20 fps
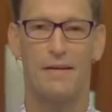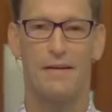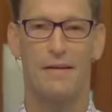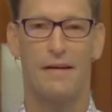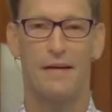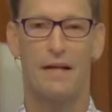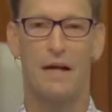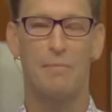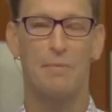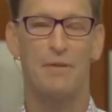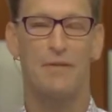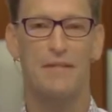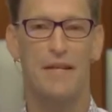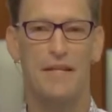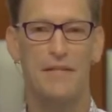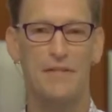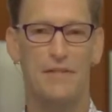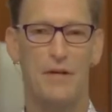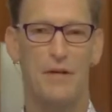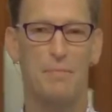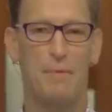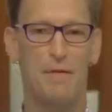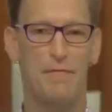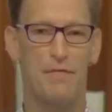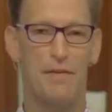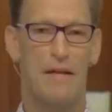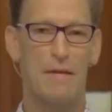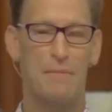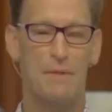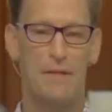A couple of days ago, my
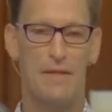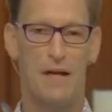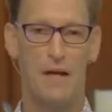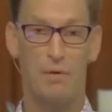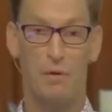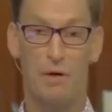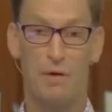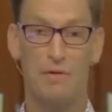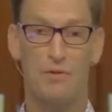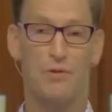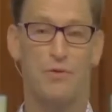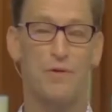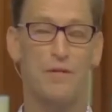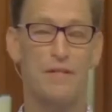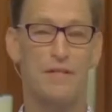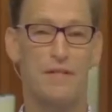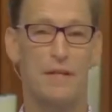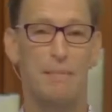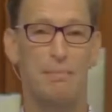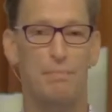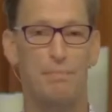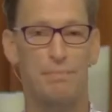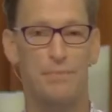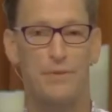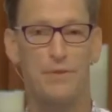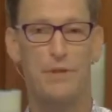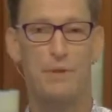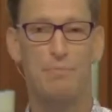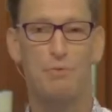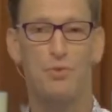family and I, we were enjoying some,
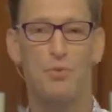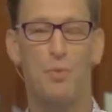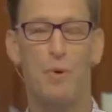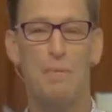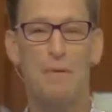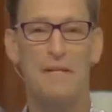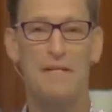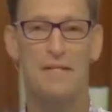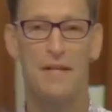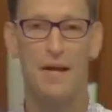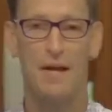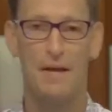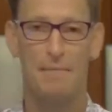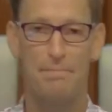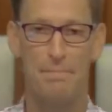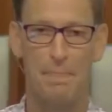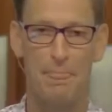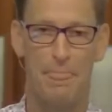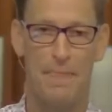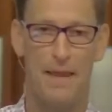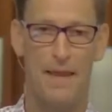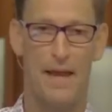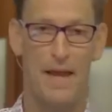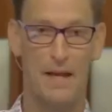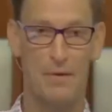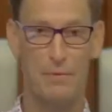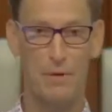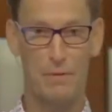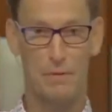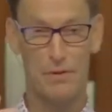some swimming time,
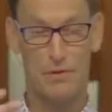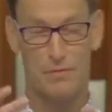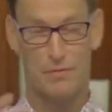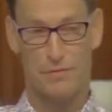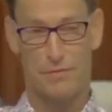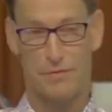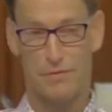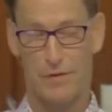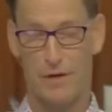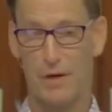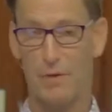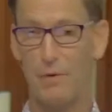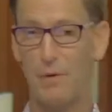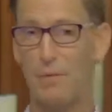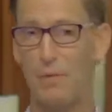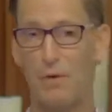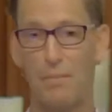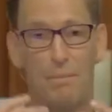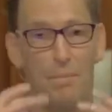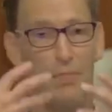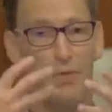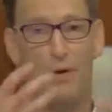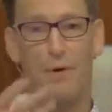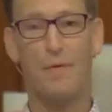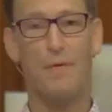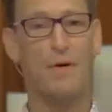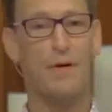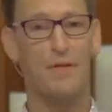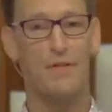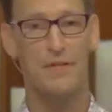and we were here we were
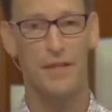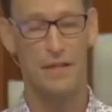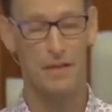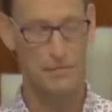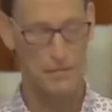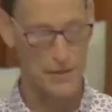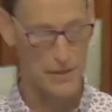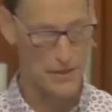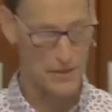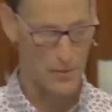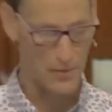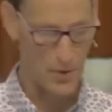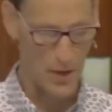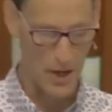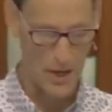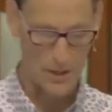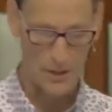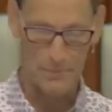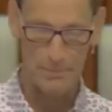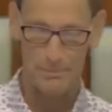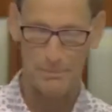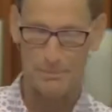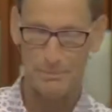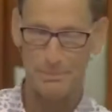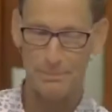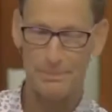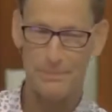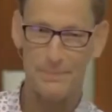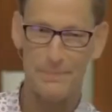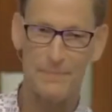throwing ourselves into the water,
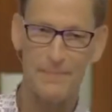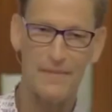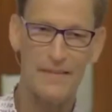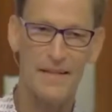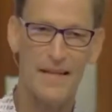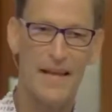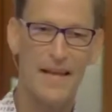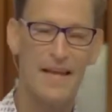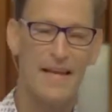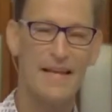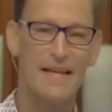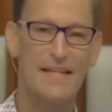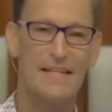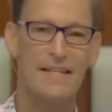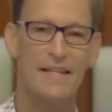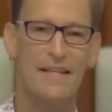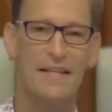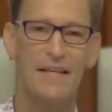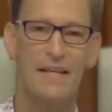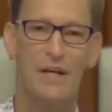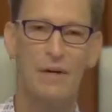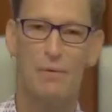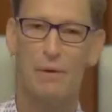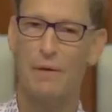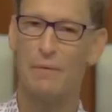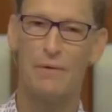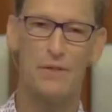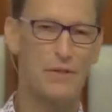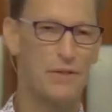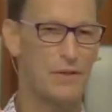and we
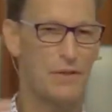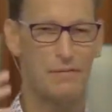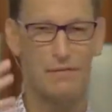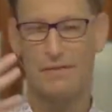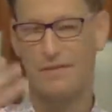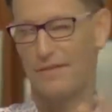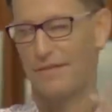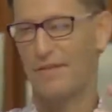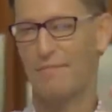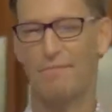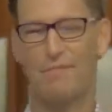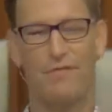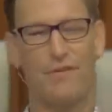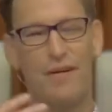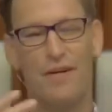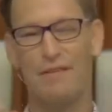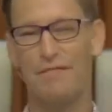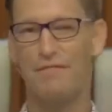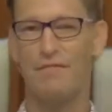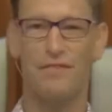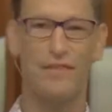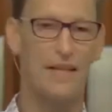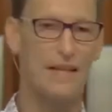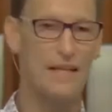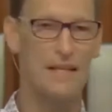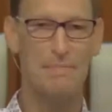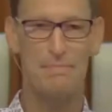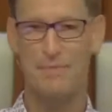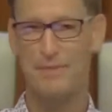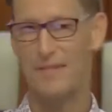were doing some fun
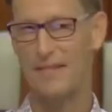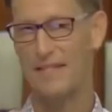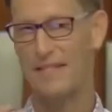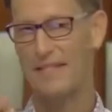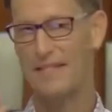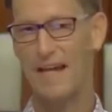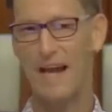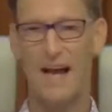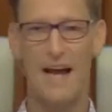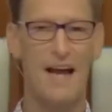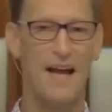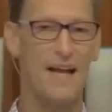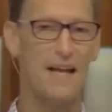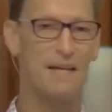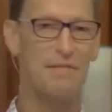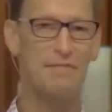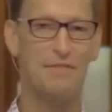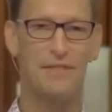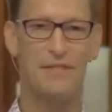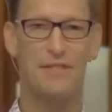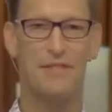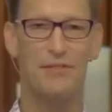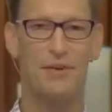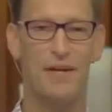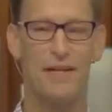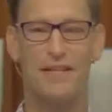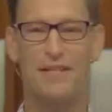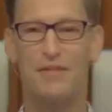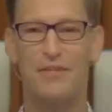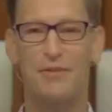flips and dives and
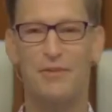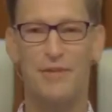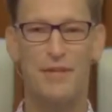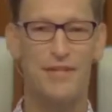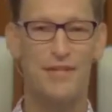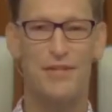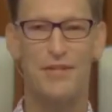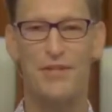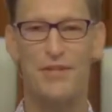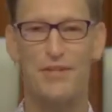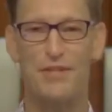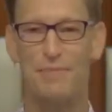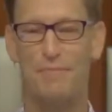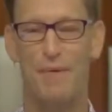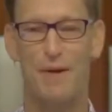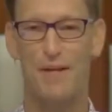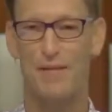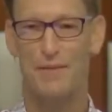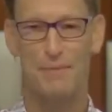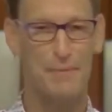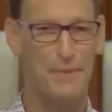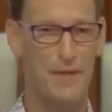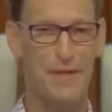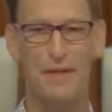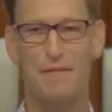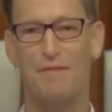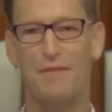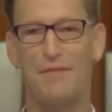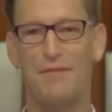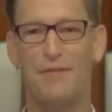trying to do it as good as possible. None
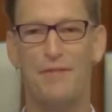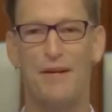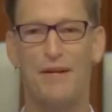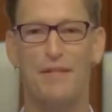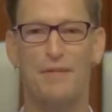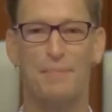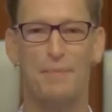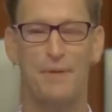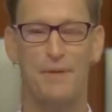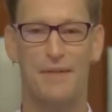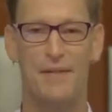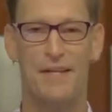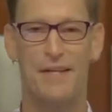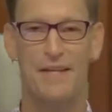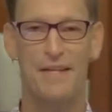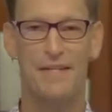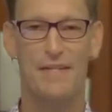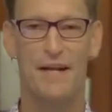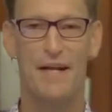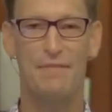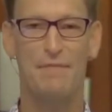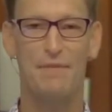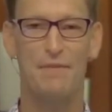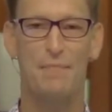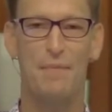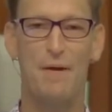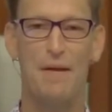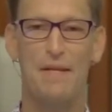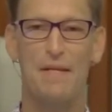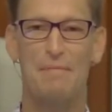of us are expert divers
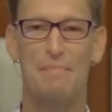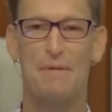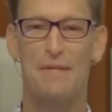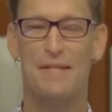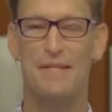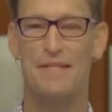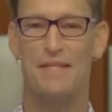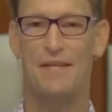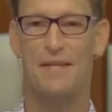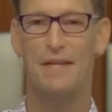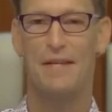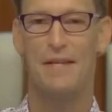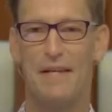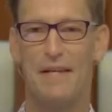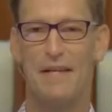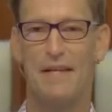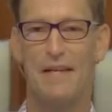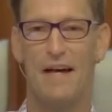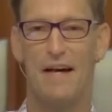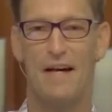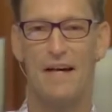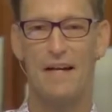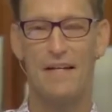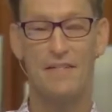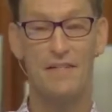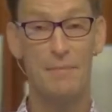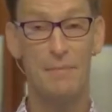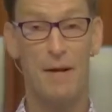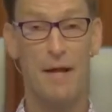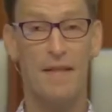by any means. Uh, and
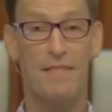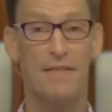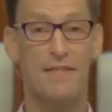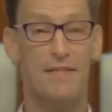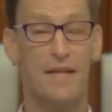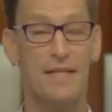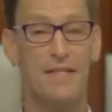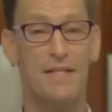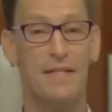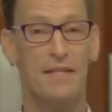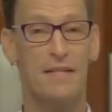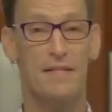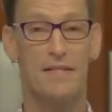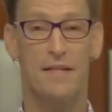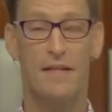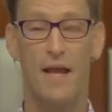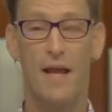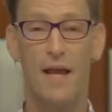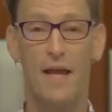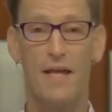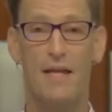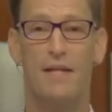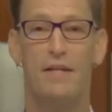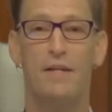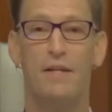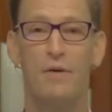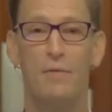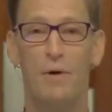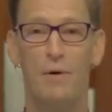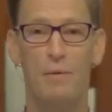someone had this idea. They said, hey, you
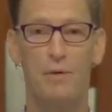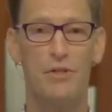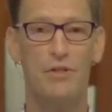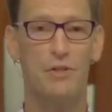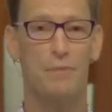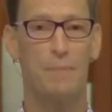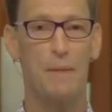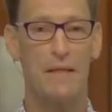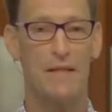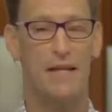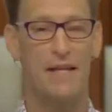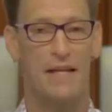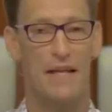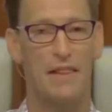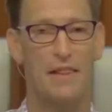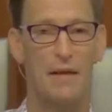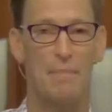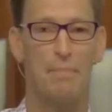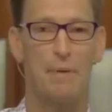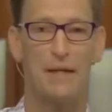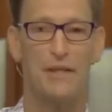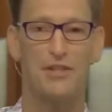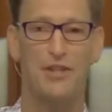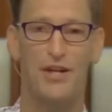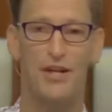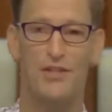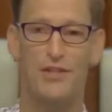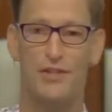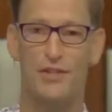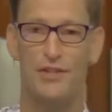know what? We should be like Olympic
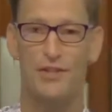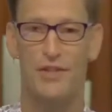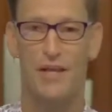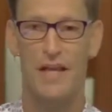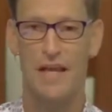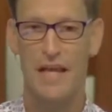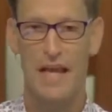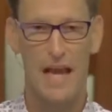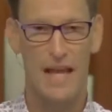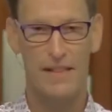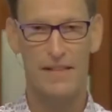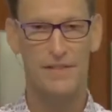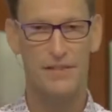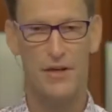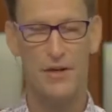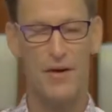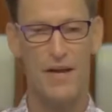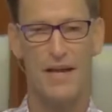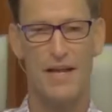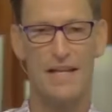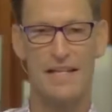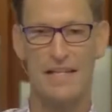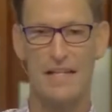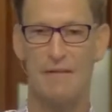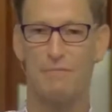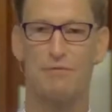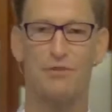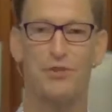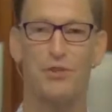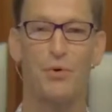judges, and let's go ahead and
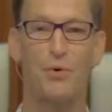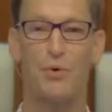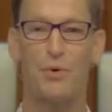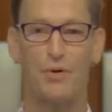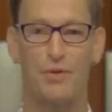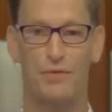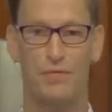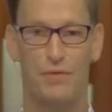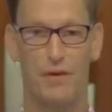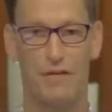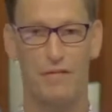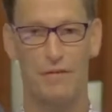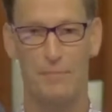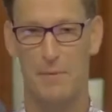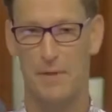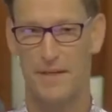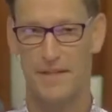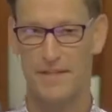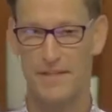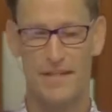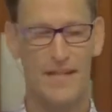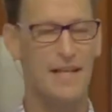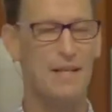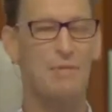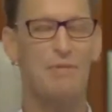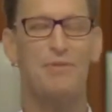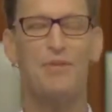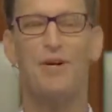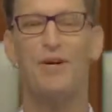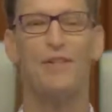give scores for everybody. And it
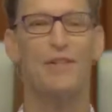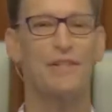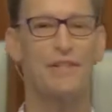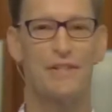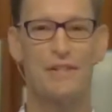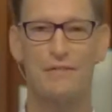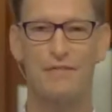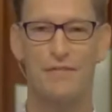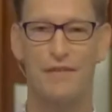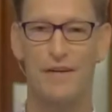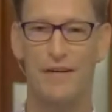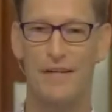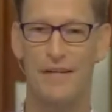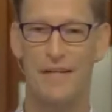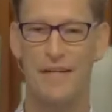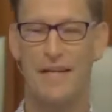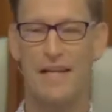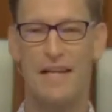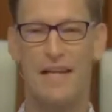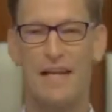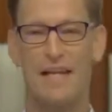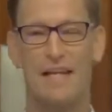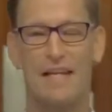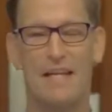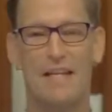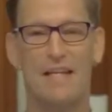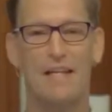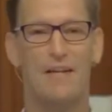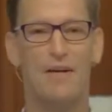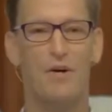was all in good fun, and it,
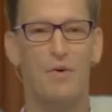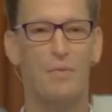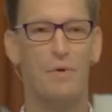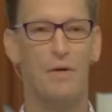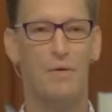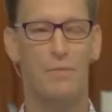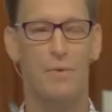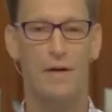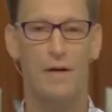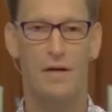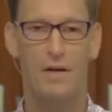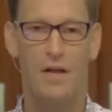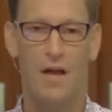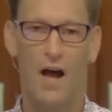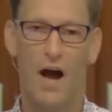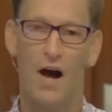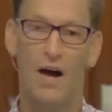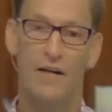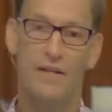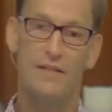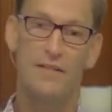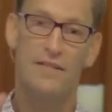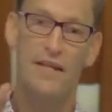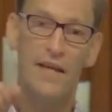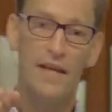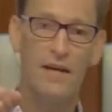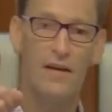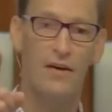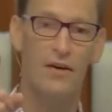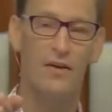and it all went well
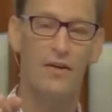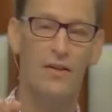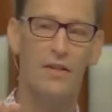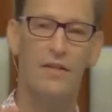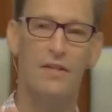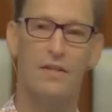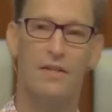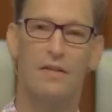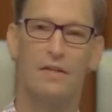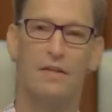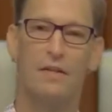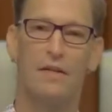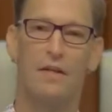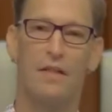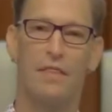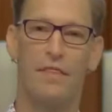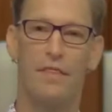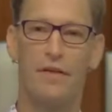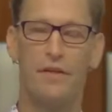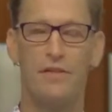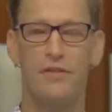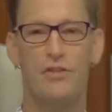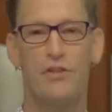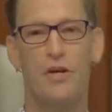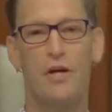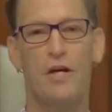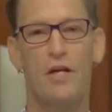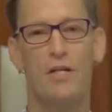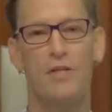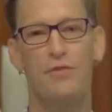until the
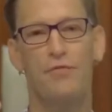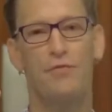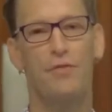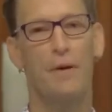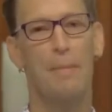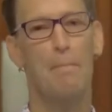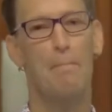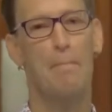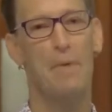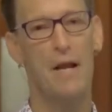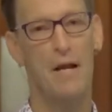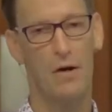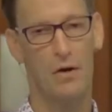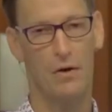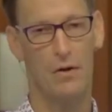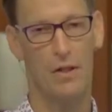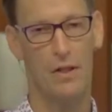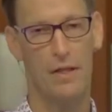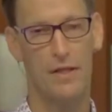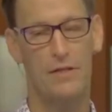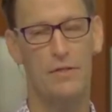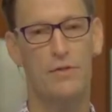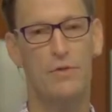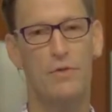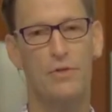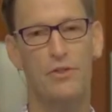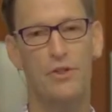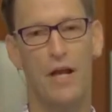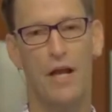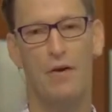judge from Maryland, who
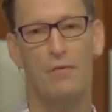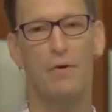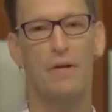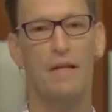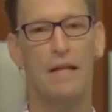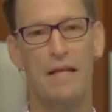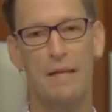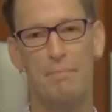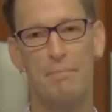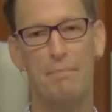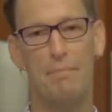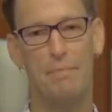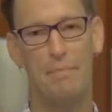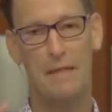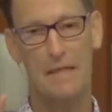shall, rename,